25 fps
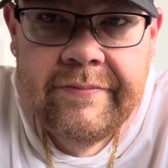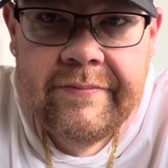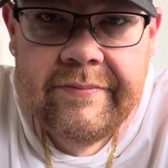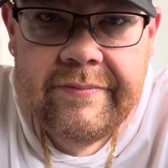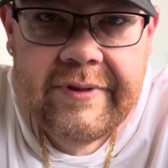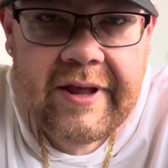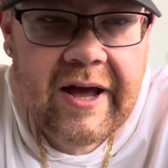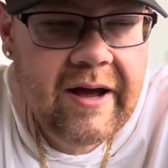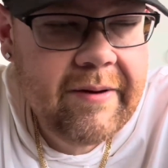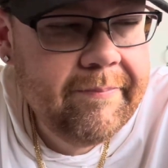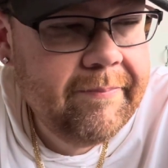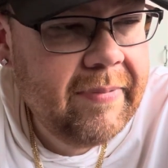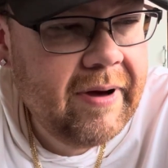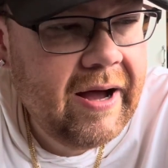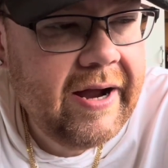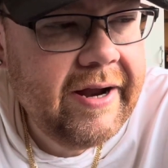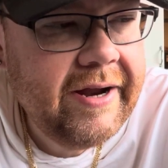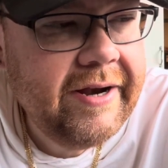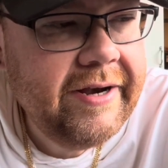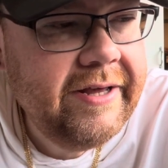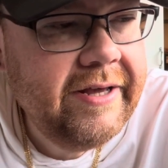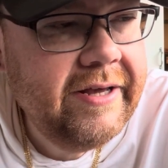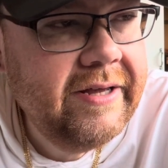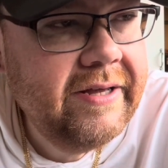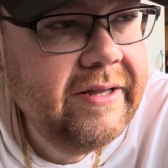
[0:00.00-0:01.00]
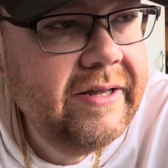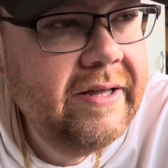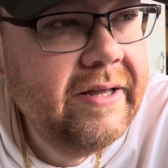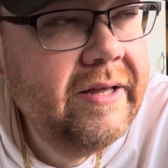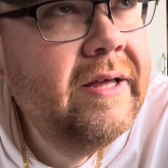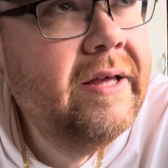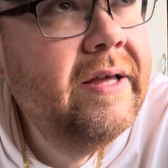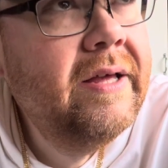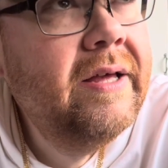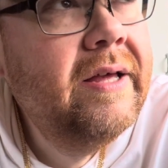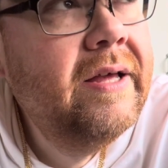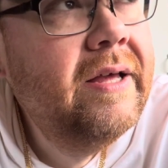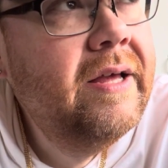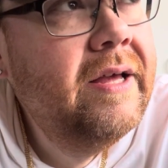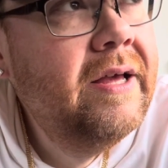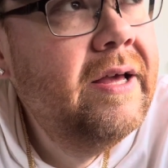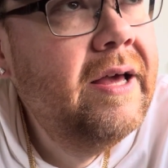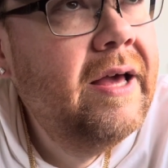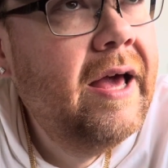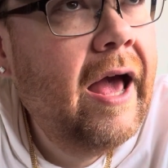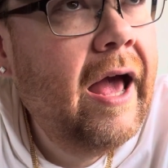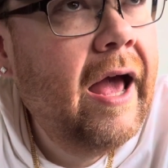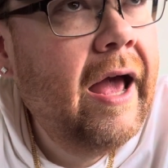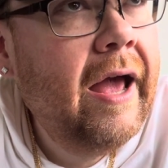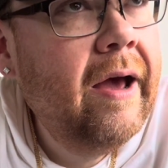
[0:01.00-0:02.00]
Not buying it
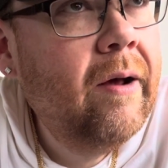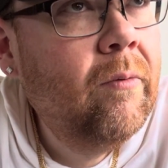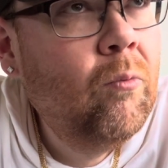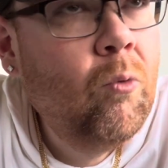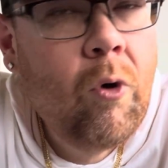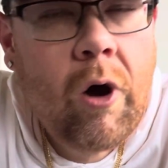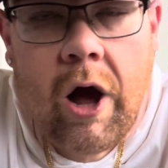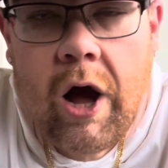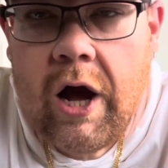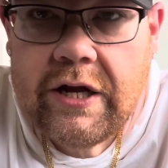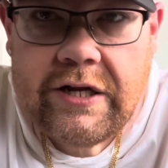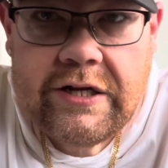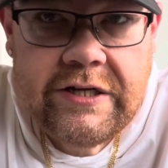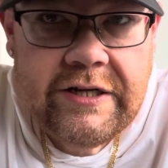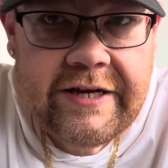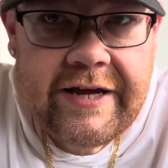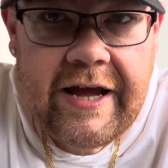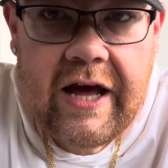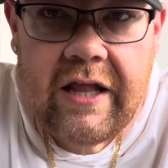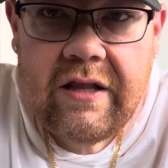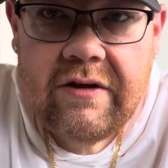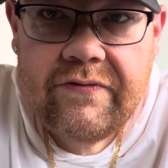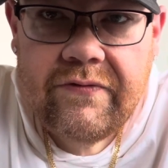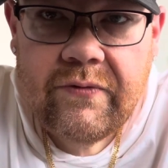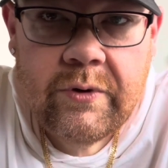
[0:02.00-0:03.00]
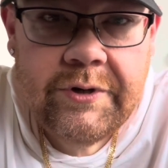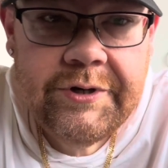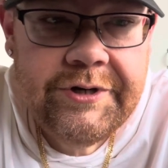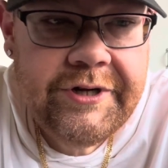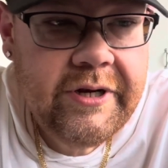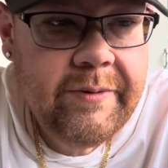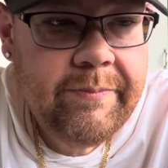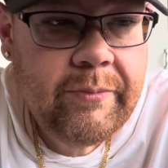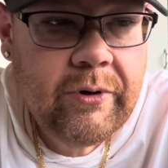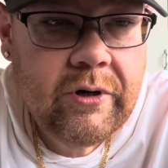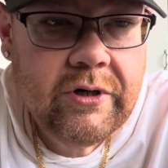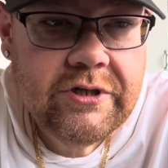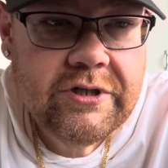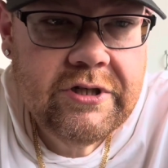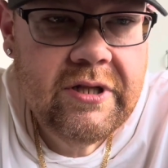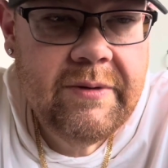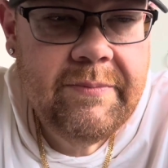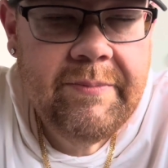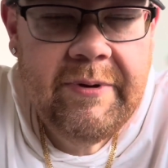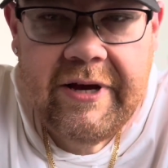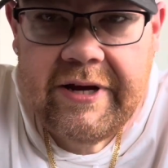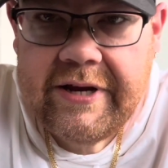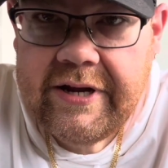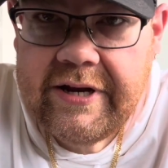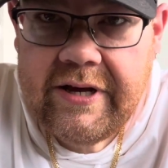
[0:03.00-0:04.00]
and walking to California to personally
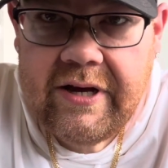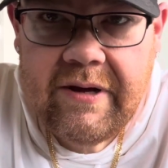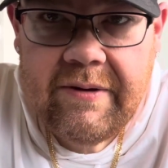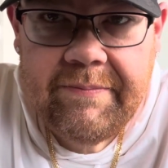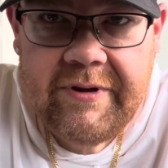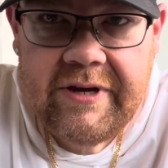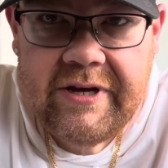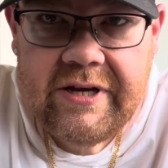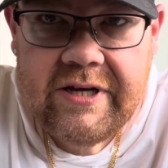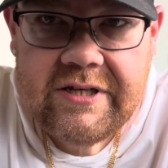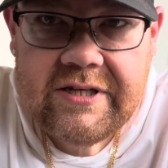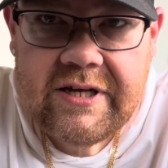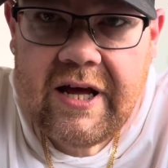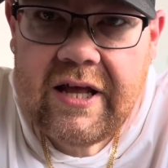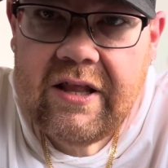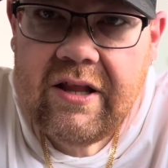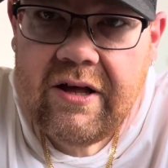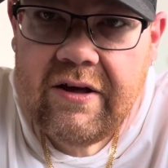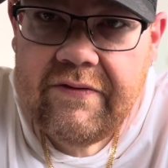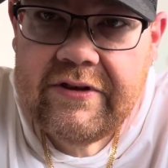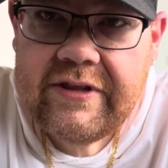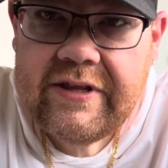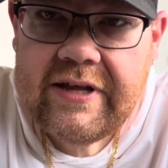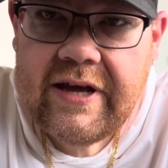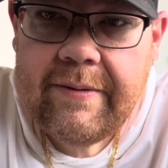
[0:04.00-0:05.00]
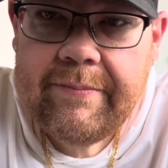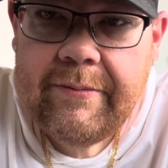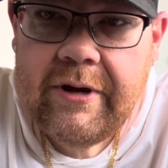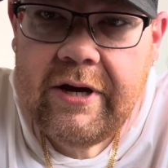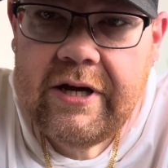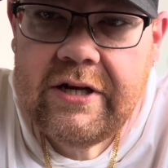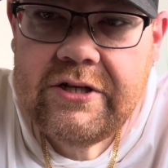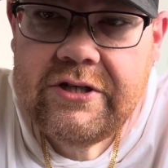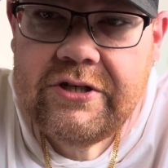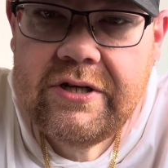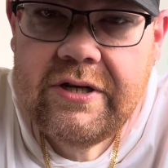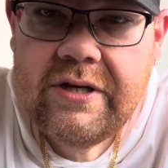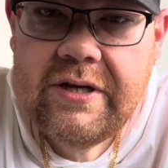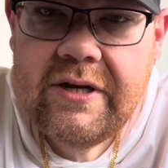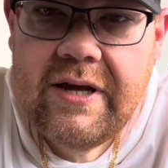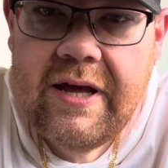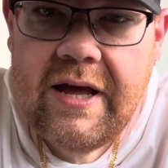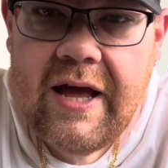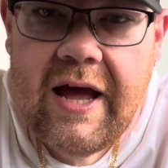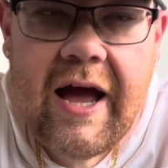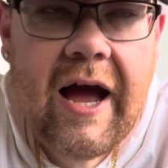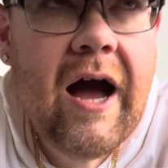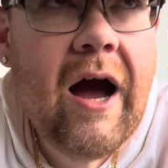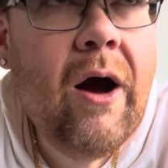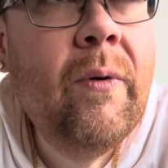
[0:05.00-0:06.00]
pick it up because I love it that much.
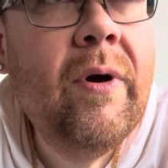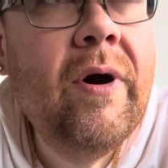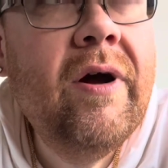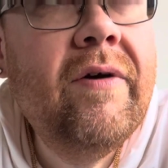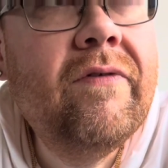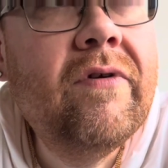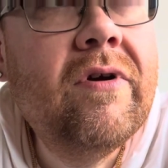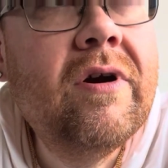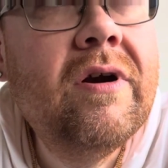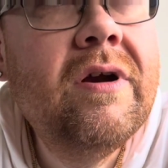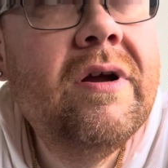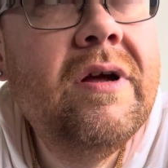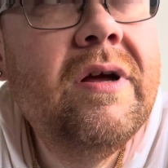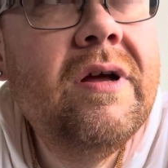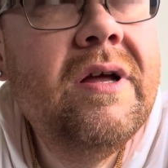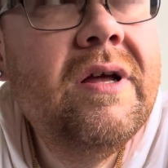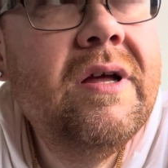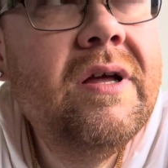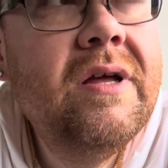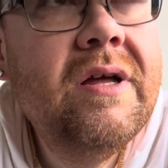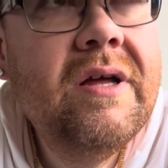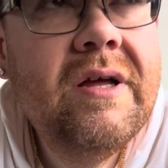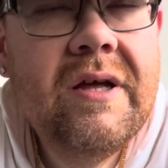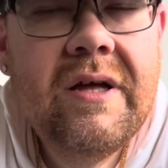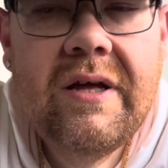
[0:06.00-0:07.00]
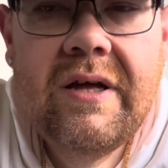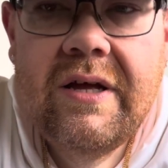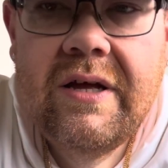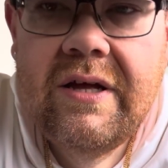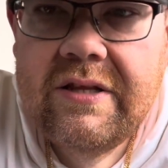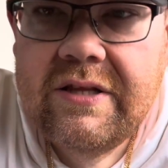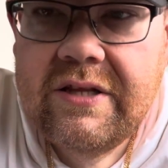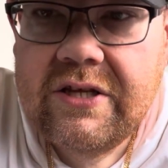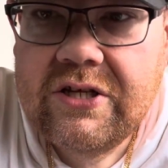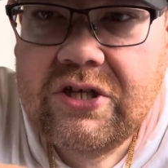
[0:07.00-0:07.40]
However, the